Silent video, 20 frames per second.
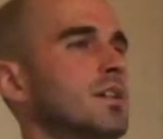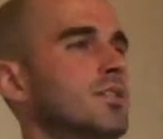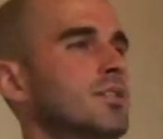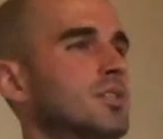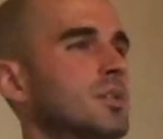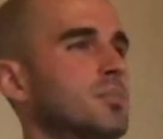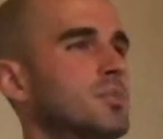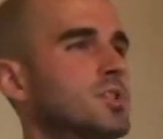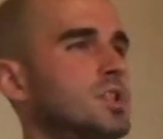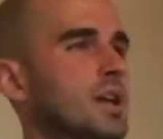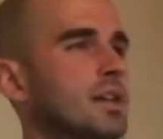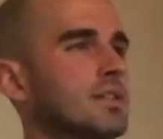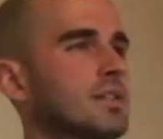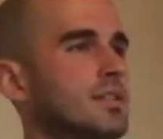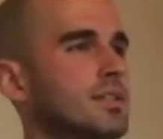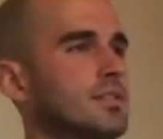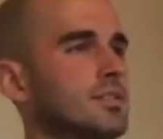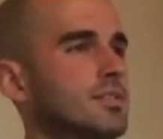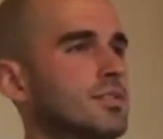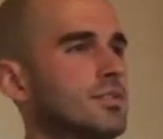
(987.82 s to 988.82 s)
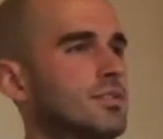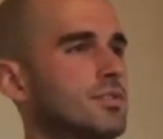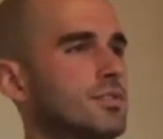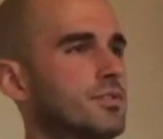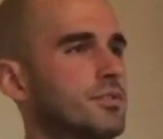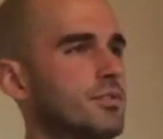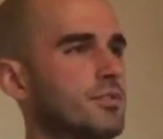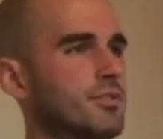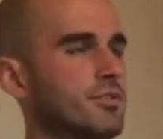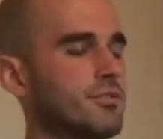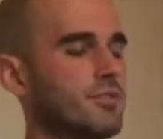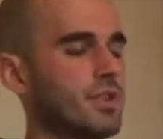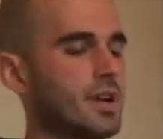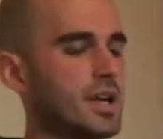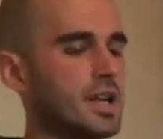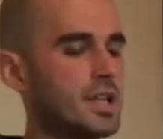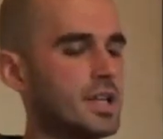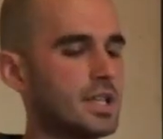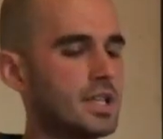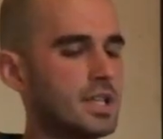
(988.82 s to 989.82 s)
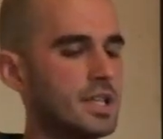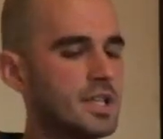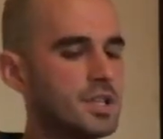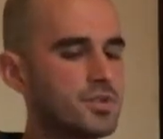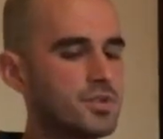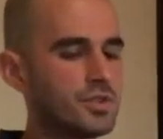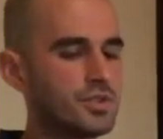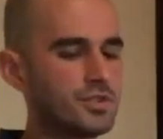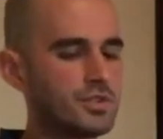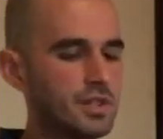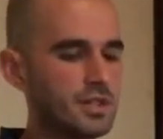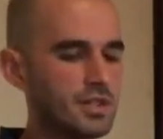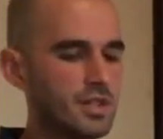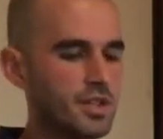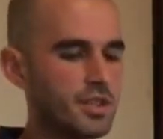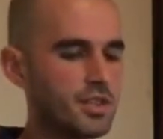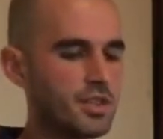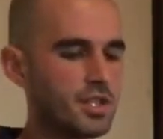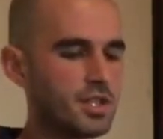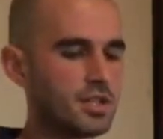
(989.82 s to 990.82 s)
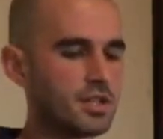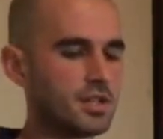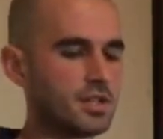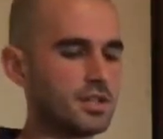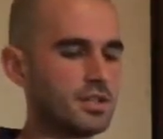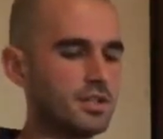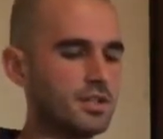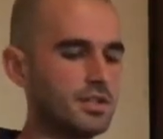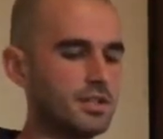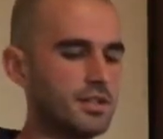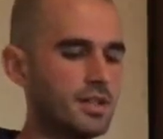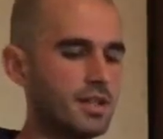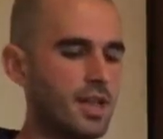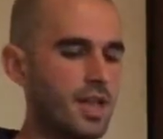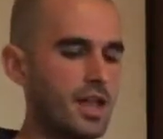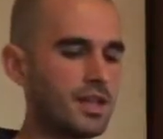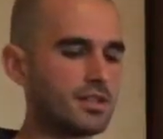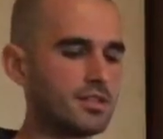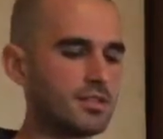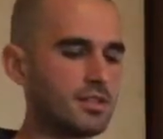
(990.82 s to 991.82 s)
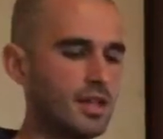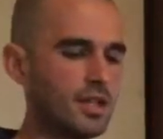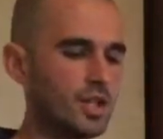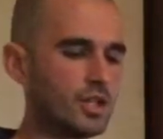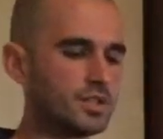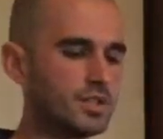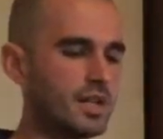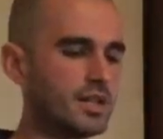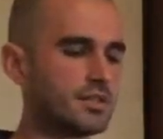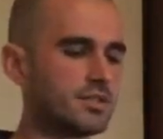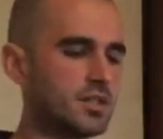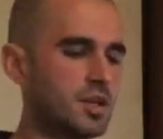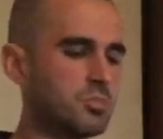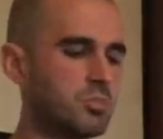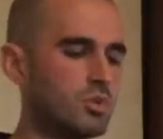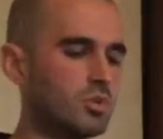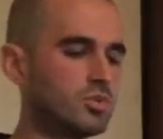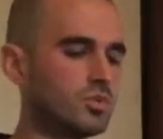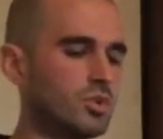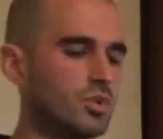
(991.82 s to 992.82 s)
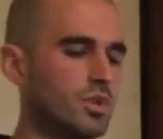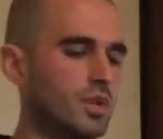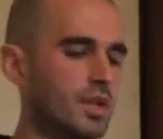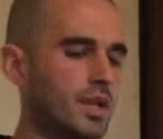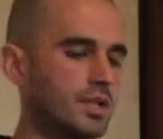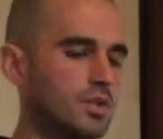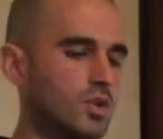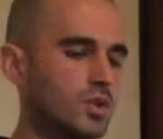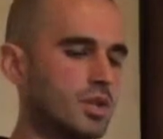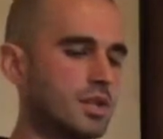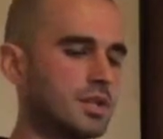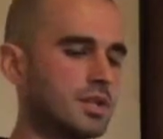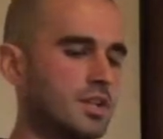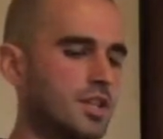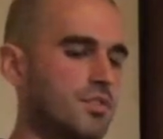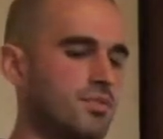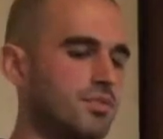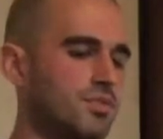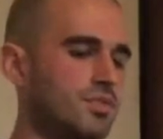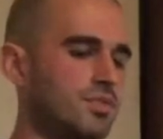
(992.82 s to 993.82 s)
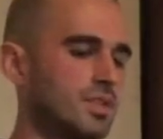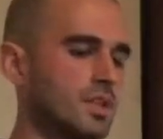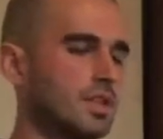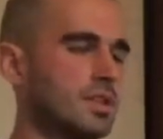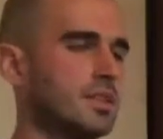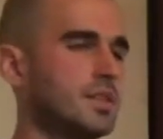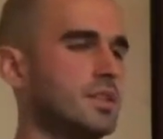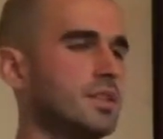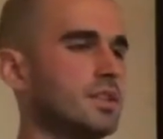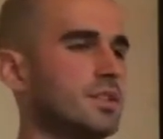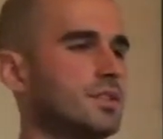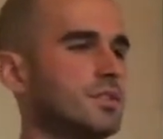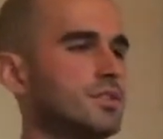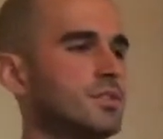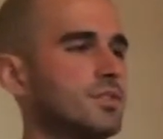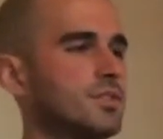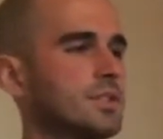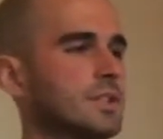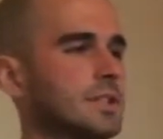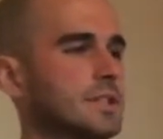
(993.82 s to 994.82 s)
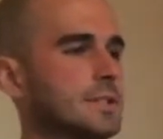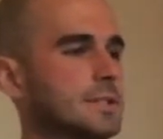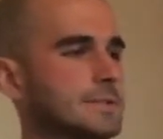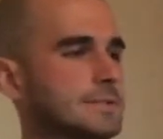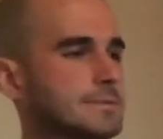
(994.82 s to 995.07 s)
a subject that is very interesting, and I think uh, the ex another example Do uh, gives in this uh,